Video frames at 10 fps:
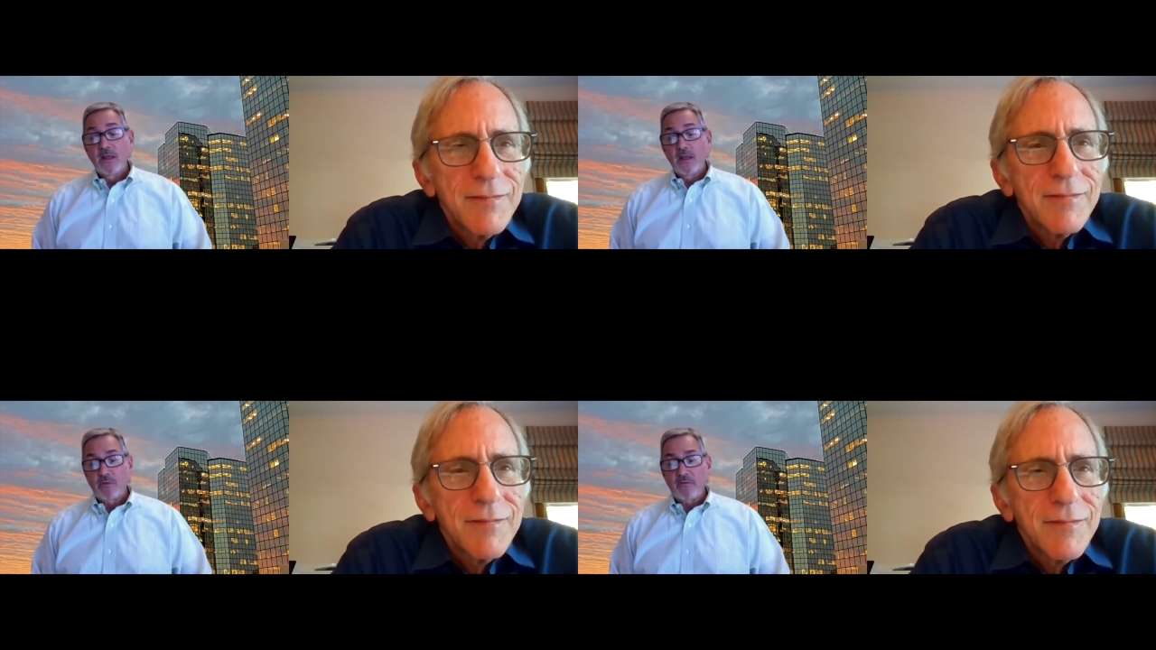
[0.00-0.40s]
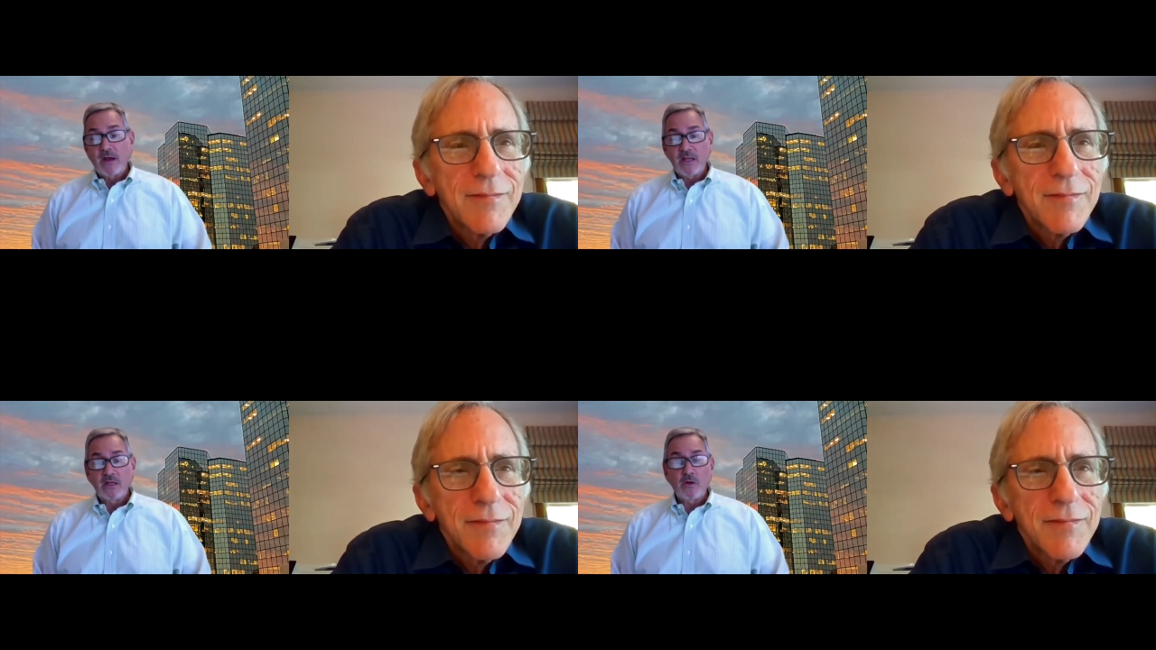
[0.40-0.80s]

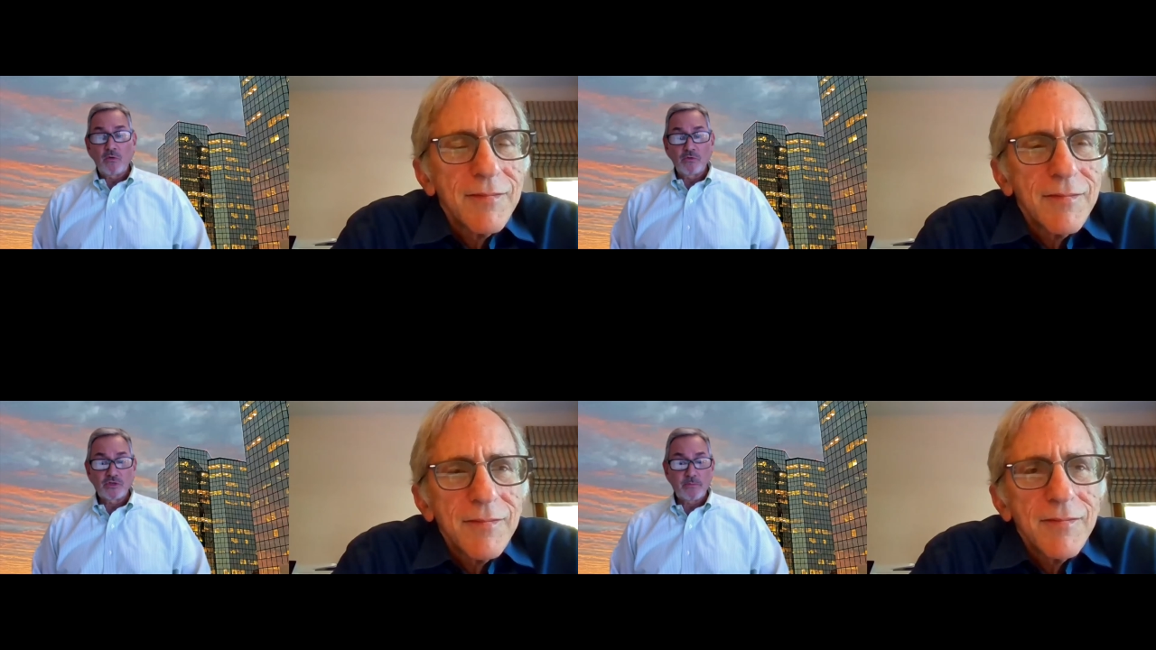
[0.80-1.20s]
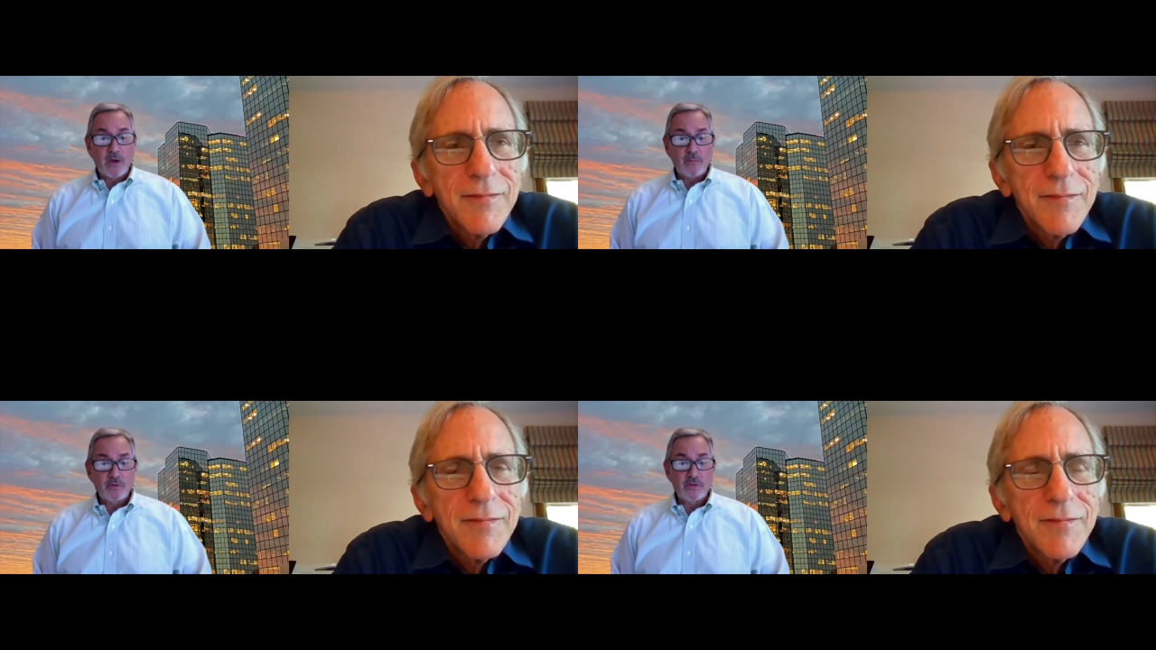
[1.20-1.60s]
Speaker 1: providing an ownership
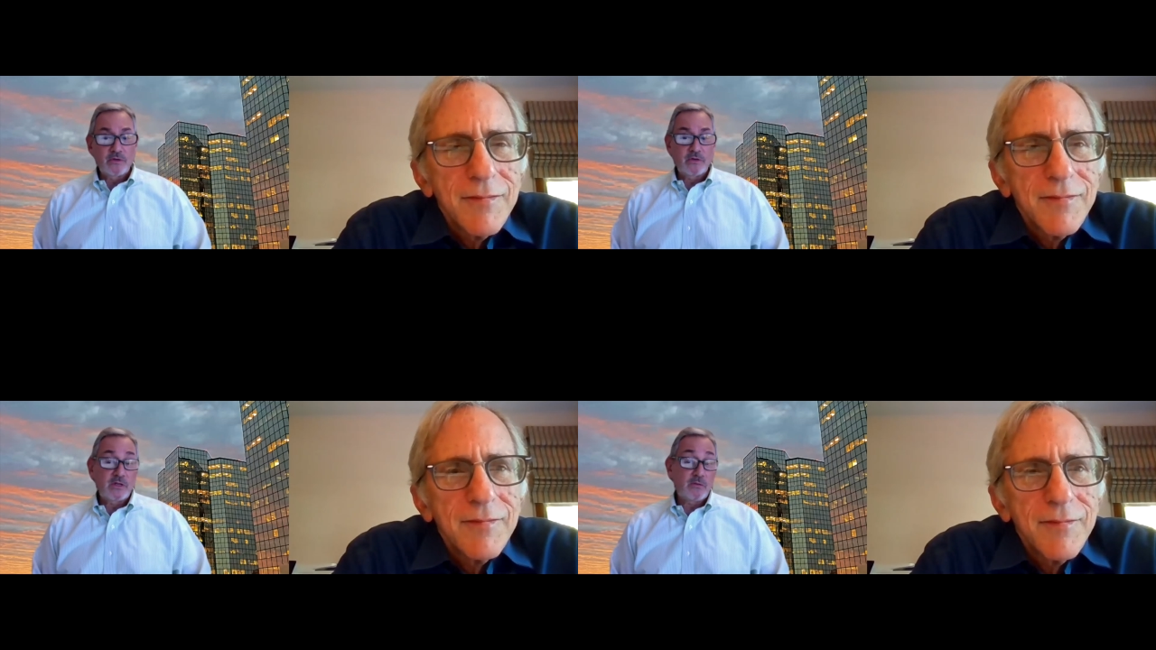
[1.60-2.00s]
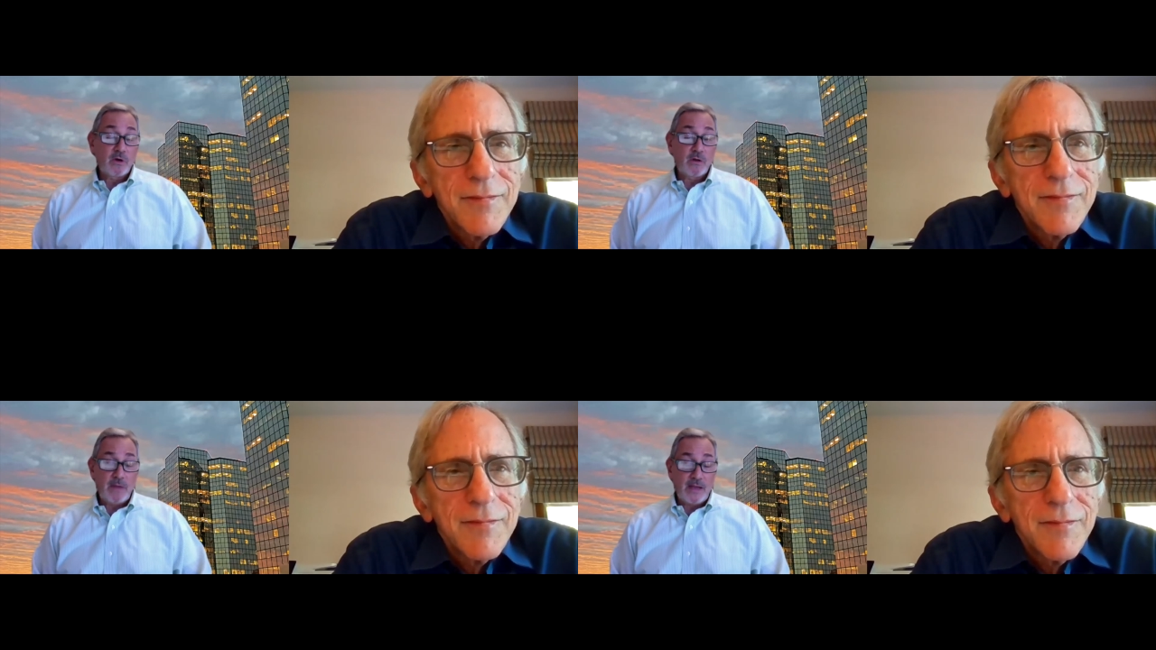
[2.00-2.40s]
opportunity where it
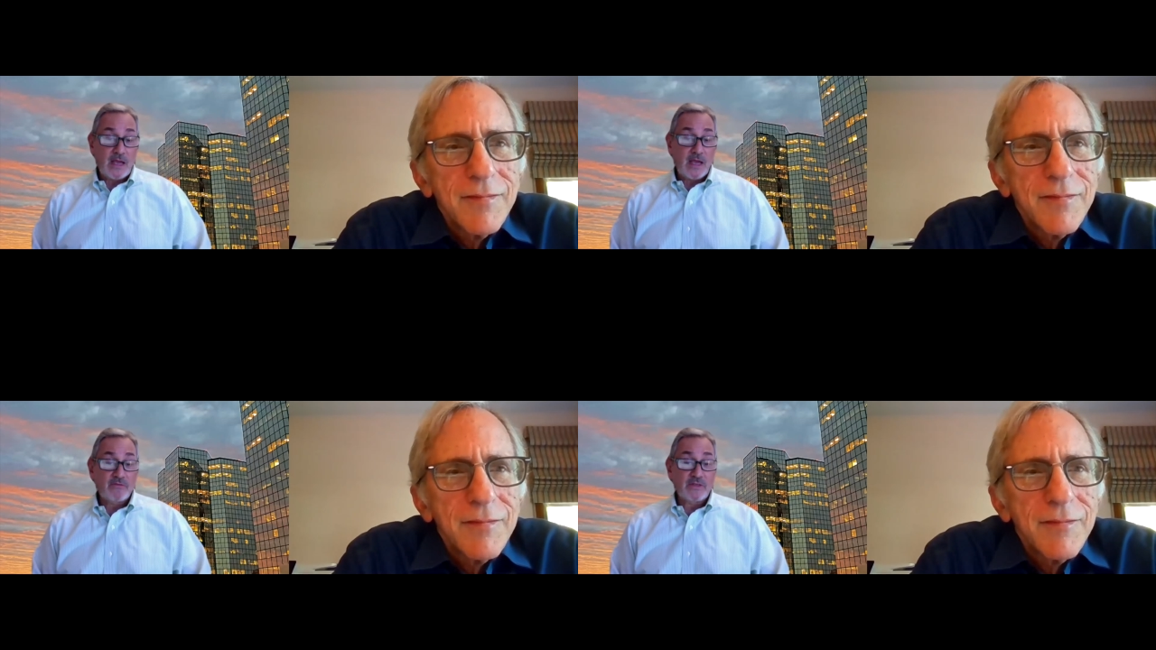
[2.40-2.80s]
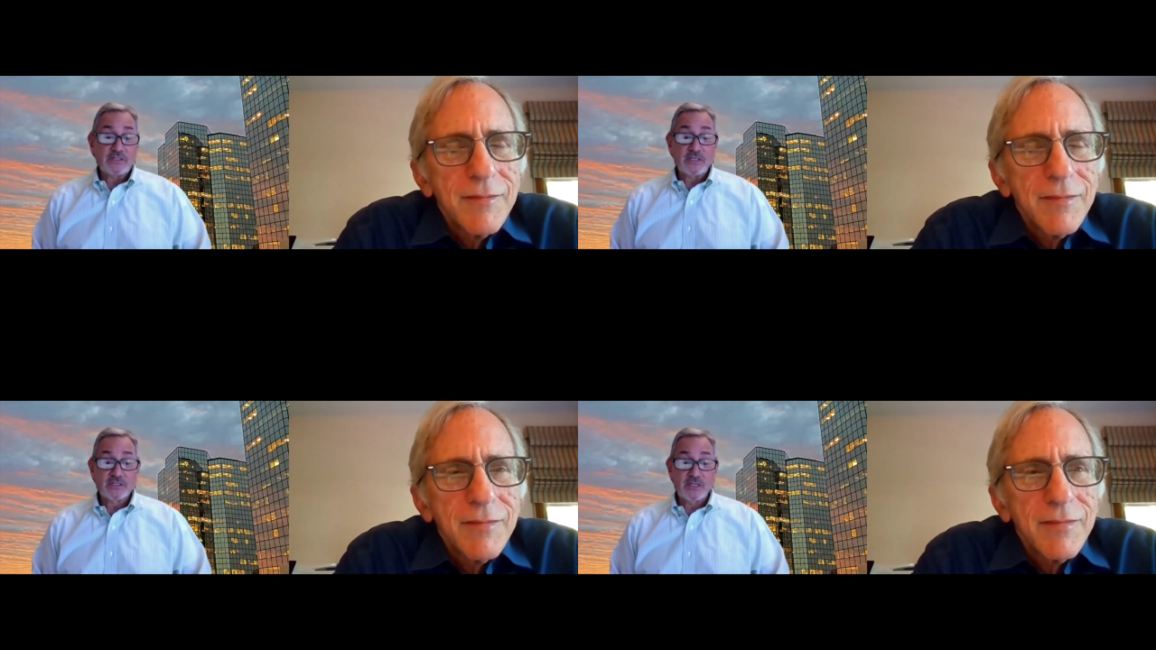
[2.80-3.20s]
may not have
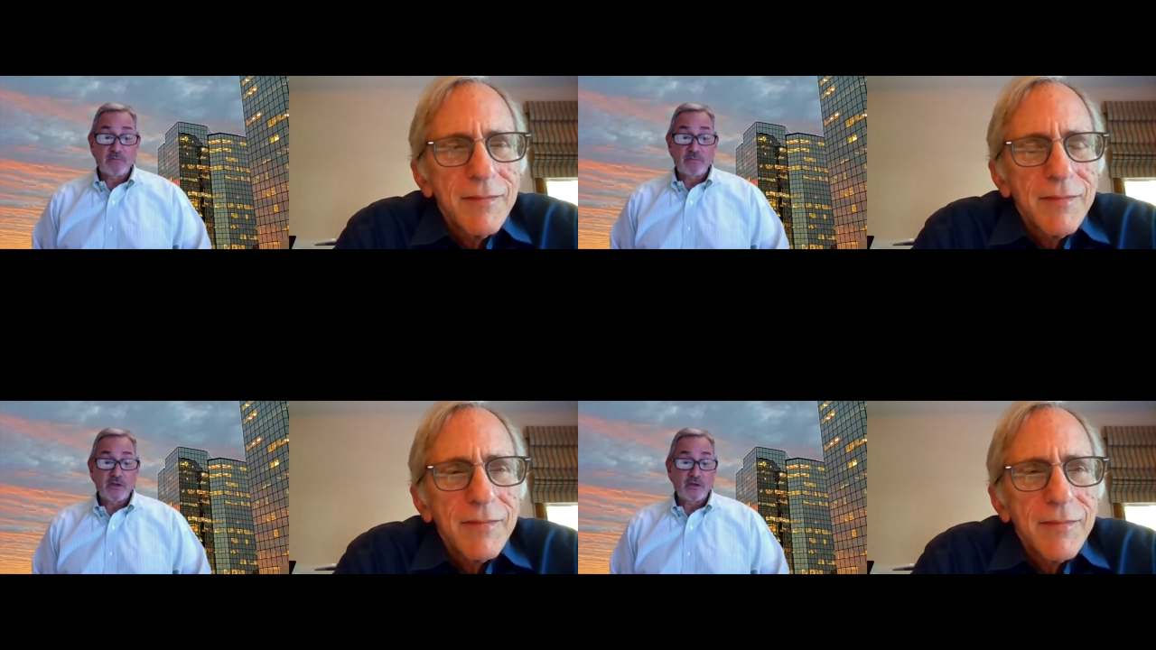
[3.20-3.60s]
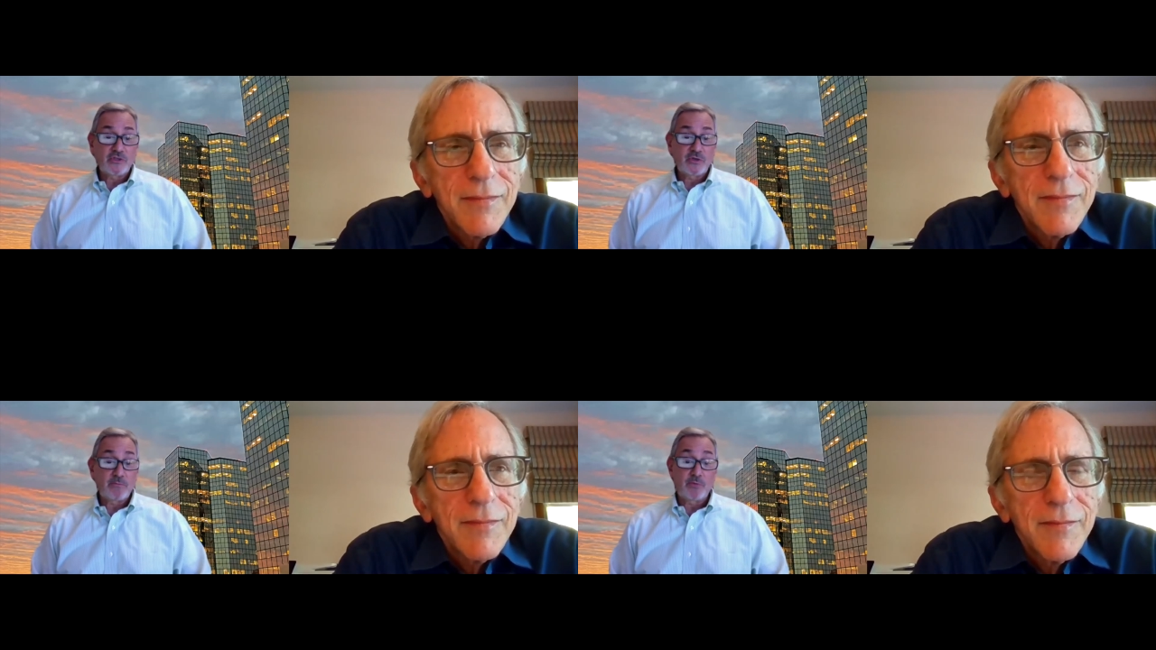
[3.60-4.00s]
existed because you
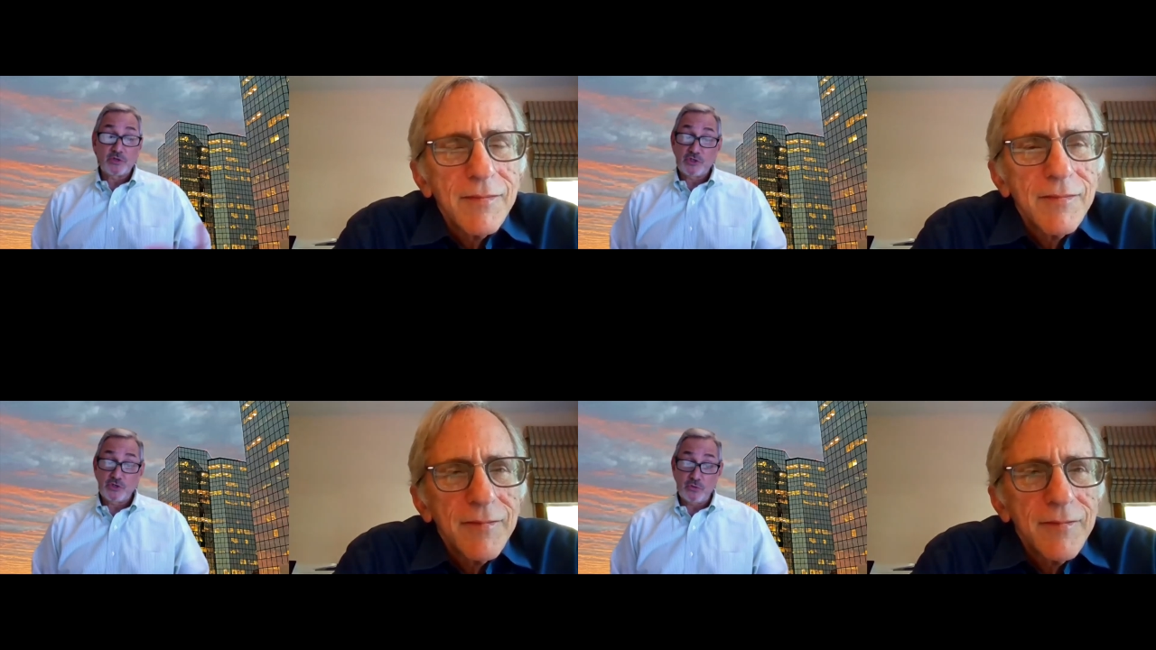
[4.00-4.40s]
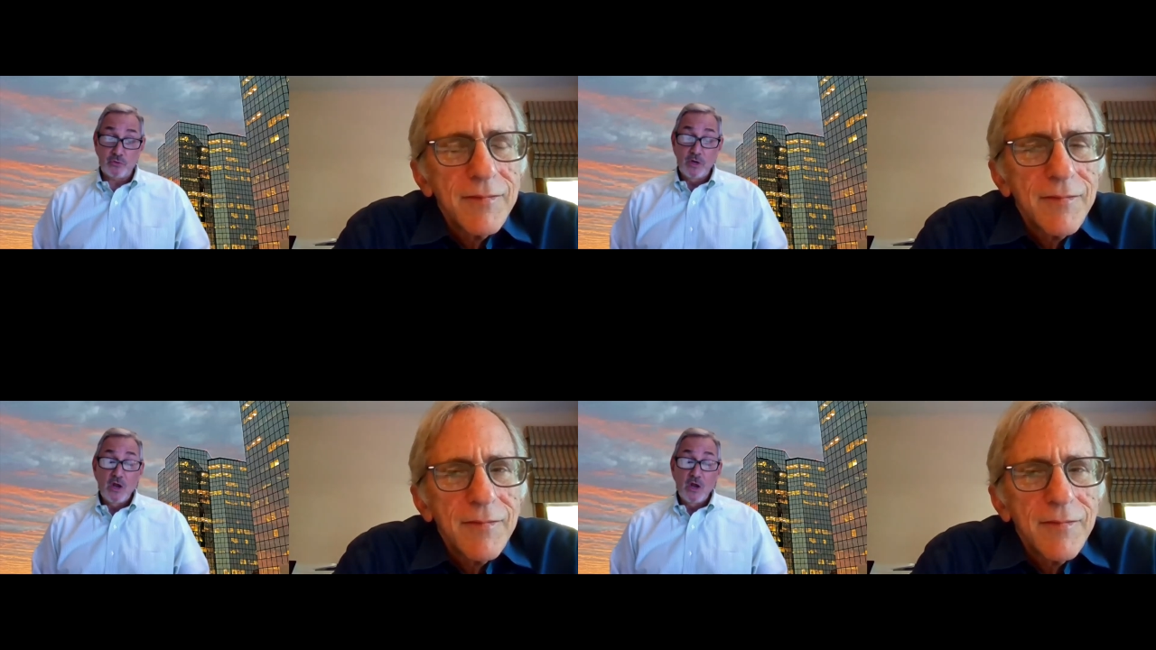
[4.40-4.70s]
can put two